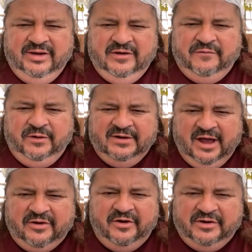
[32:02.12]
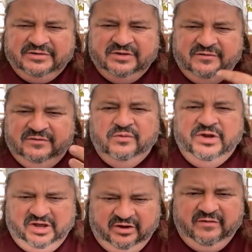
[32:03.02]
on ourselves, we hear that.
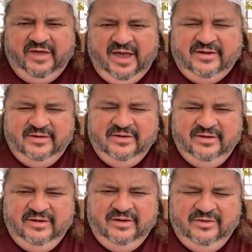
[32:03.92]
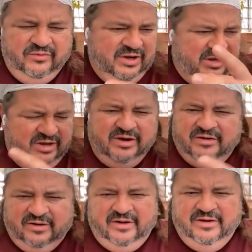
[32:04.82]
We hear it.
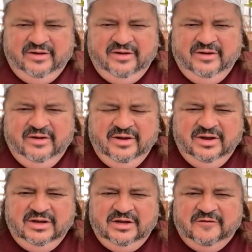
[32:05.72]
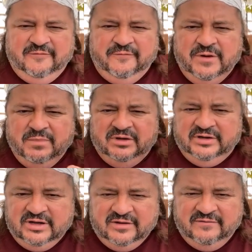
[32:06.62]
If we believe that
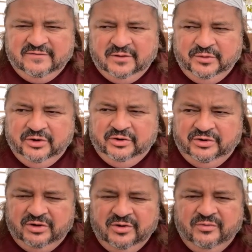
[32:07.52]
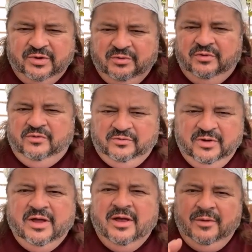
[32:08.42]
we are good, we will
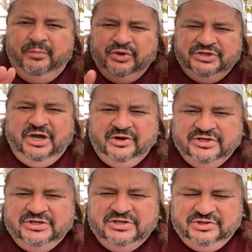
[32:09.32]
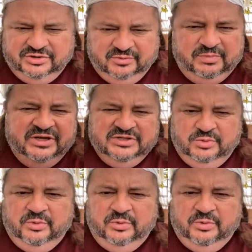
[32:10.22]
push energies into the place where we are good.